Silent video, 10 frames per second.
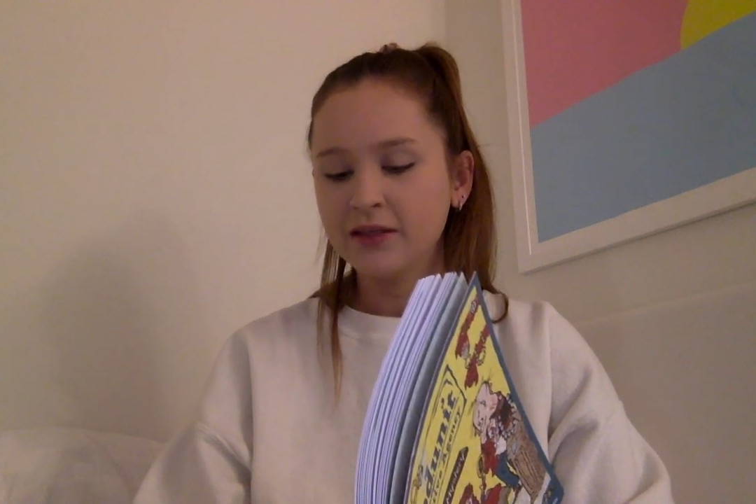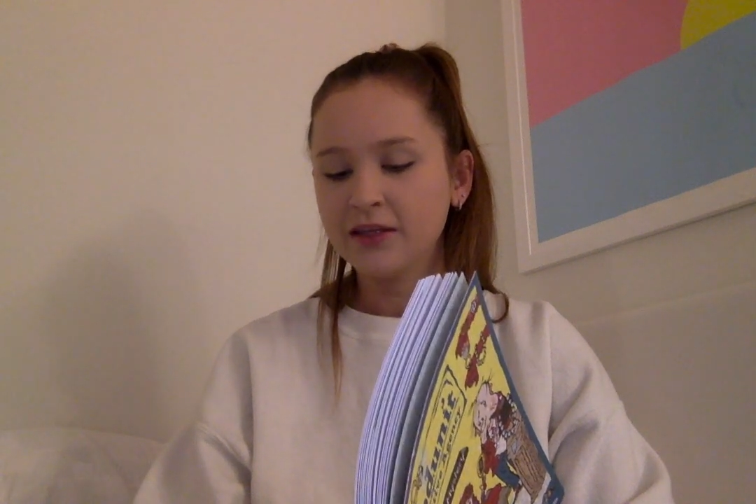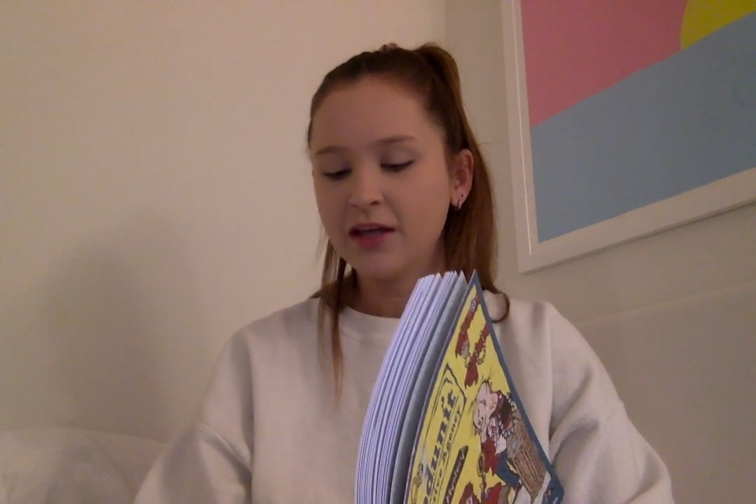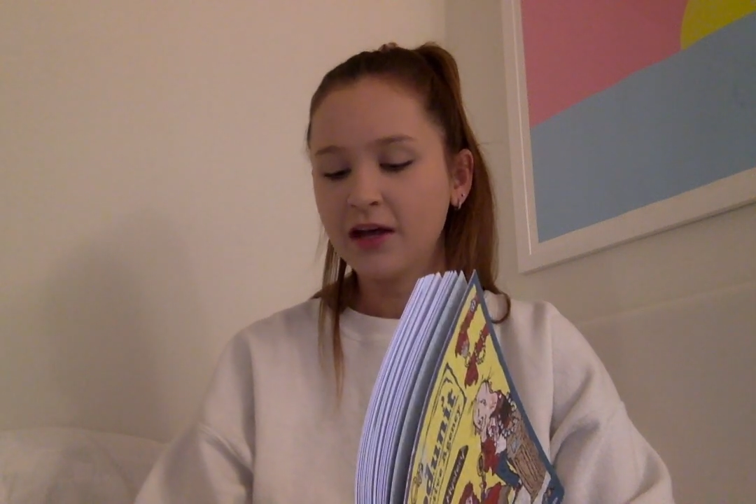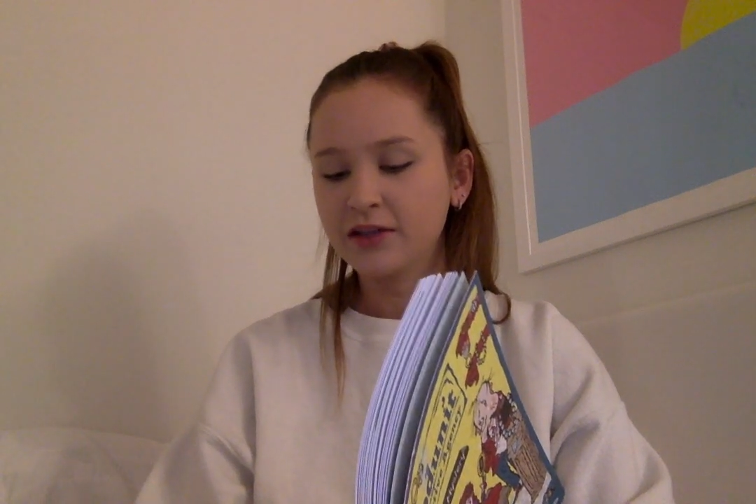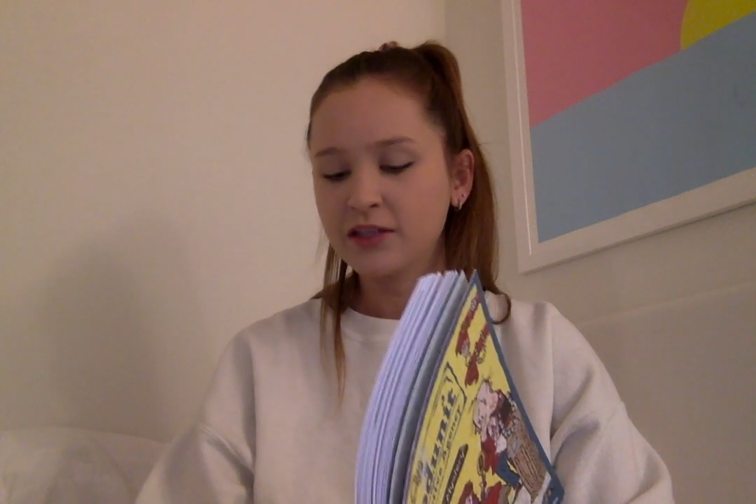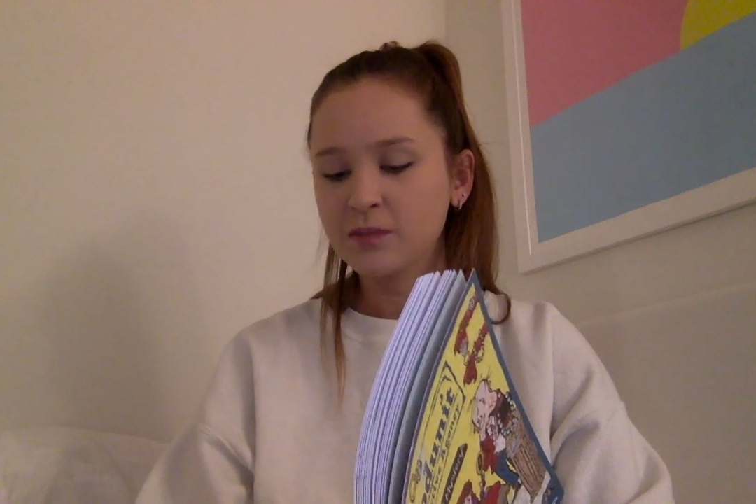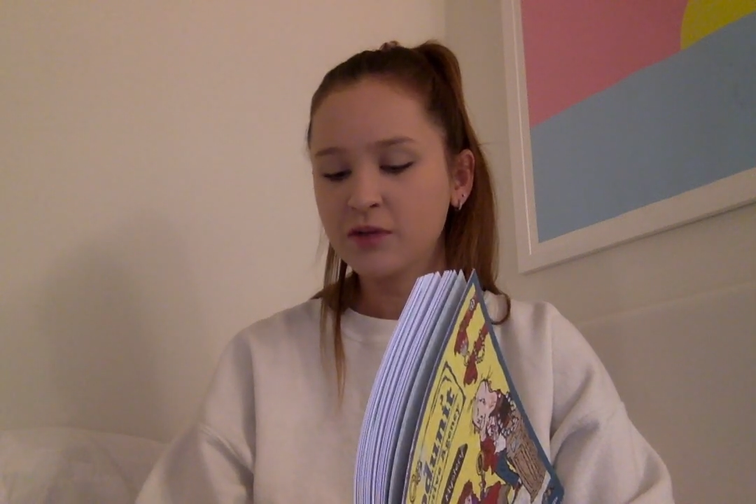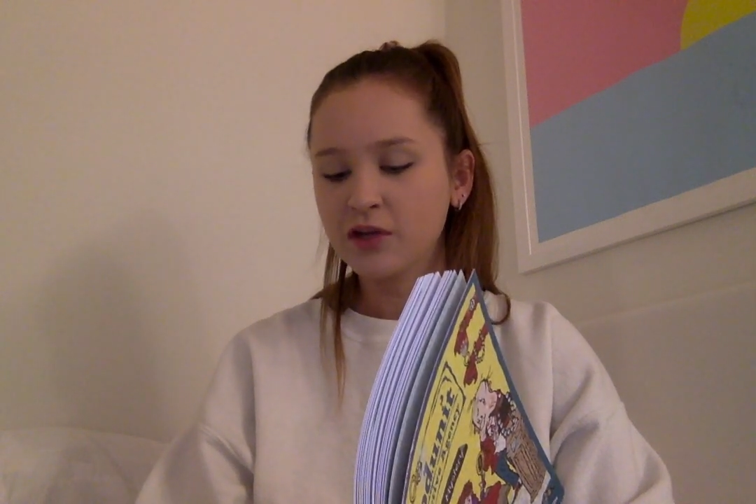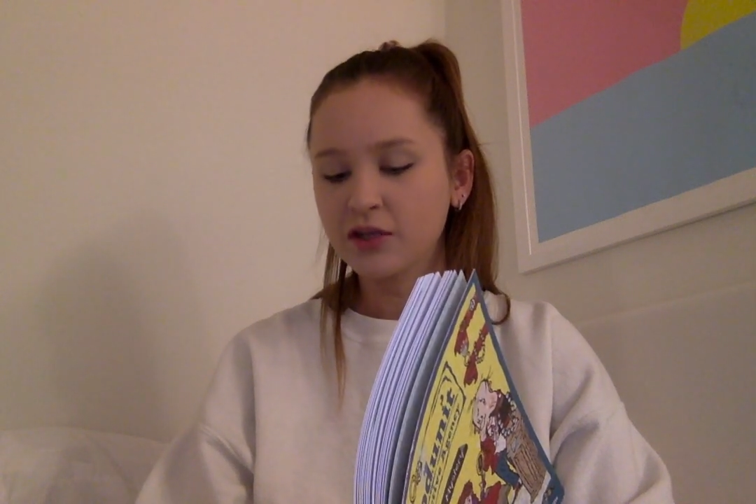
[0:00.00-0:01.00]
He hung his
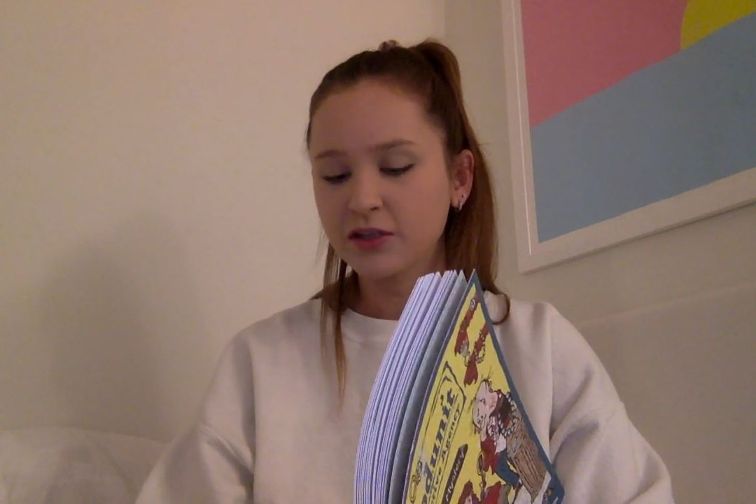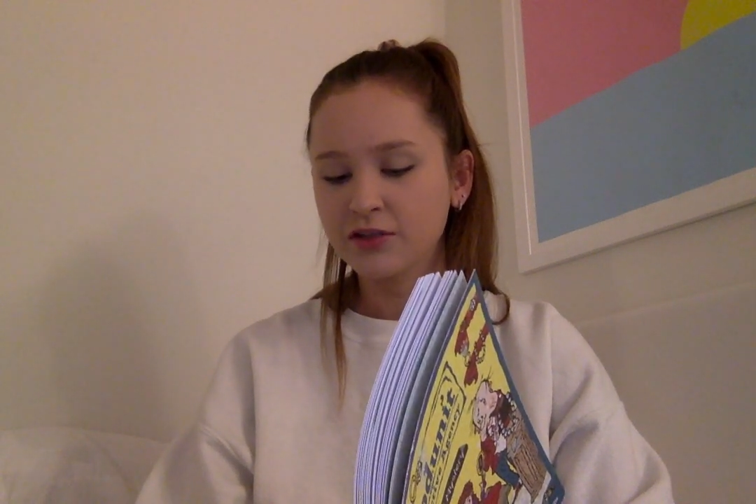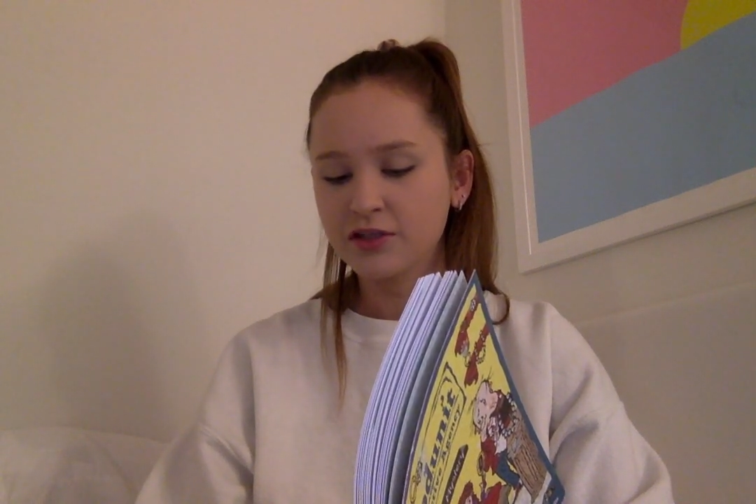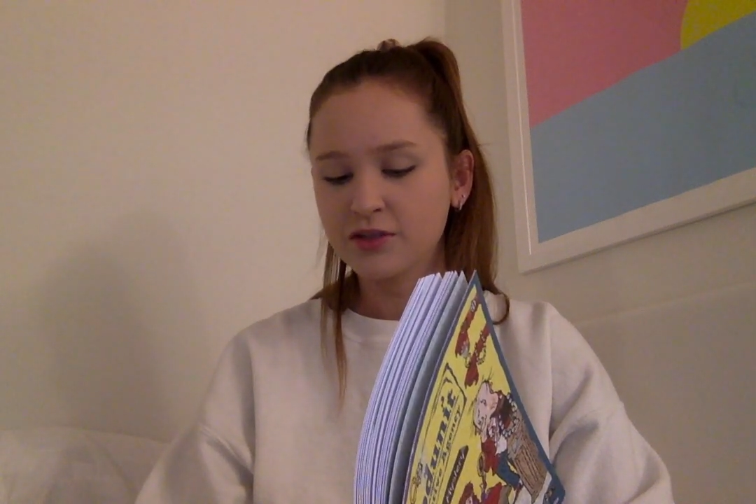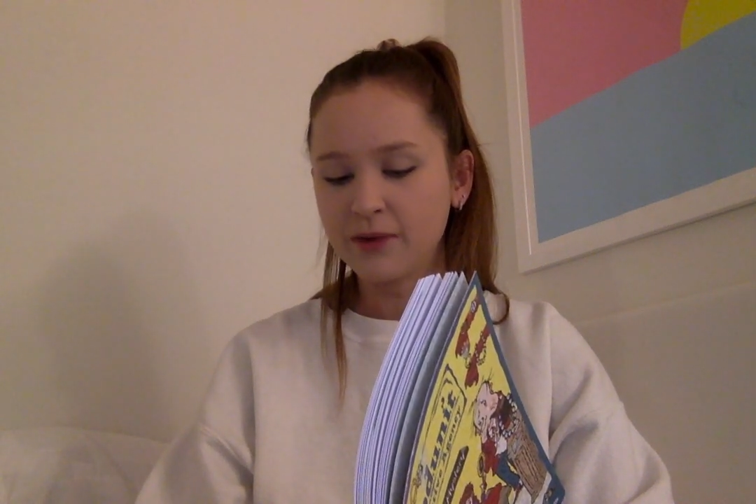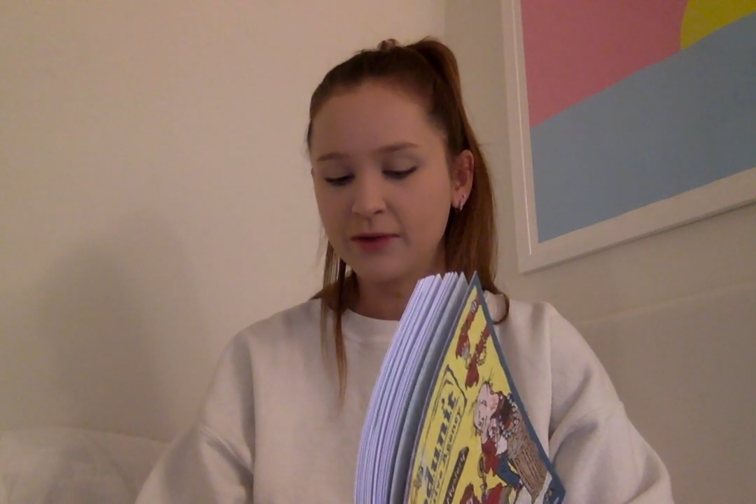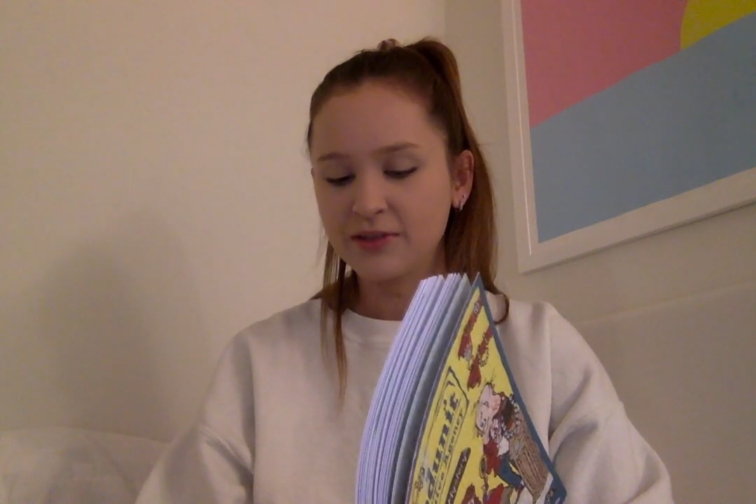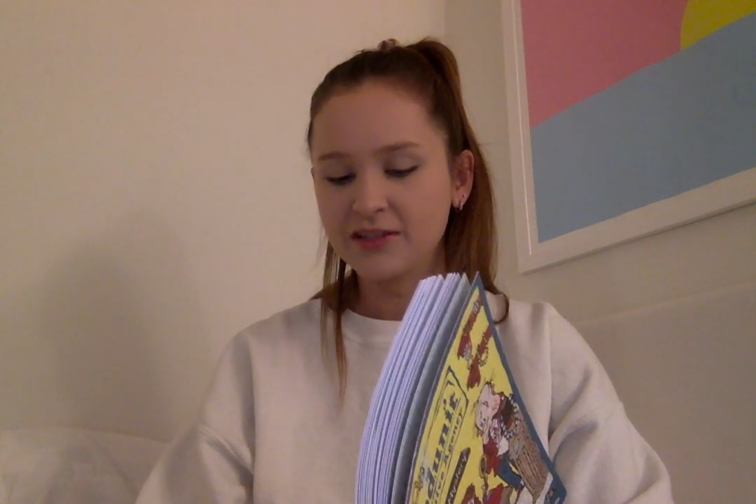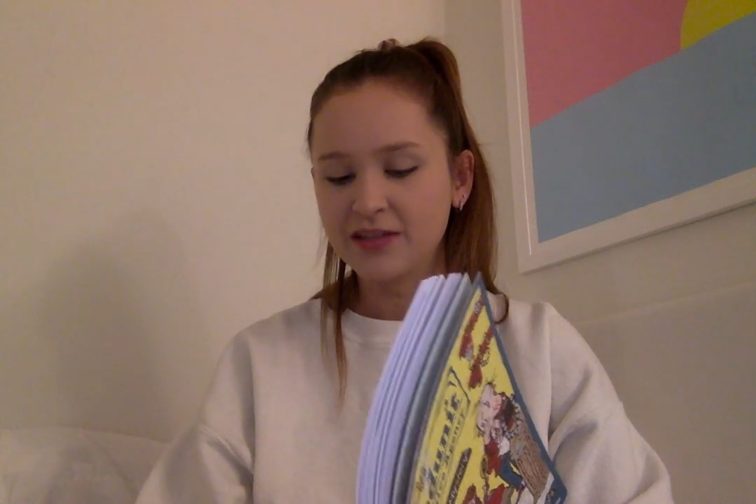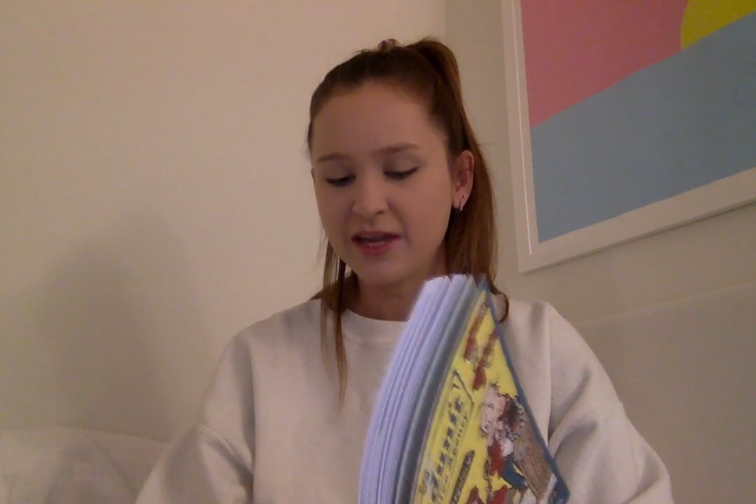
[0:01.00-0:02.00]
binoculars around
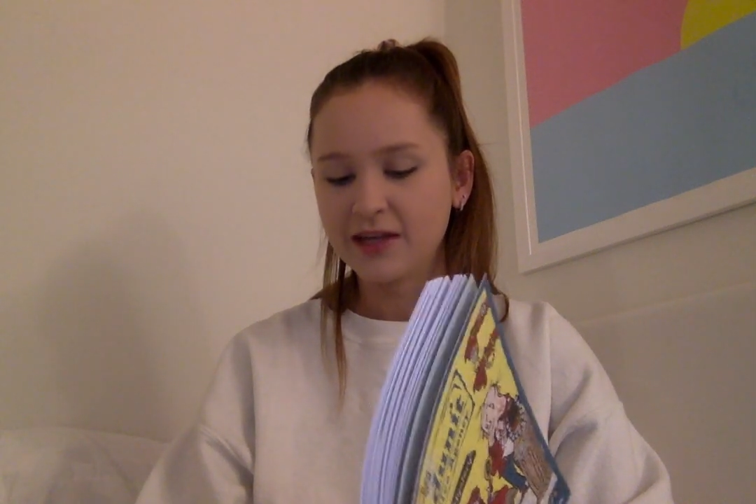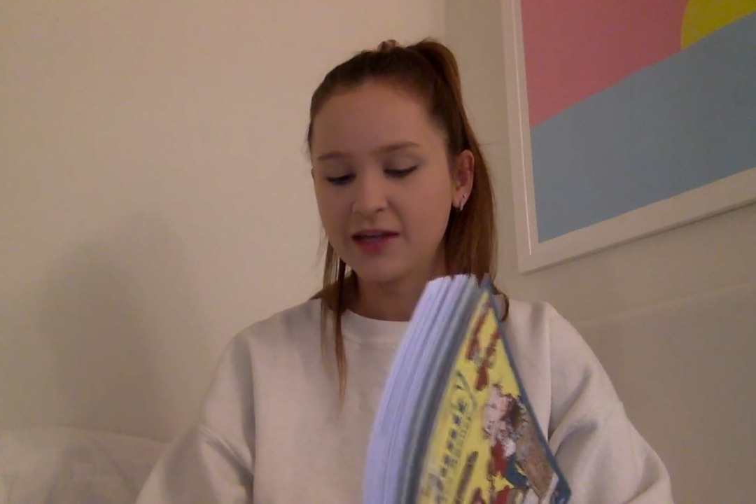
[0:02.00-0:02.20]
his neck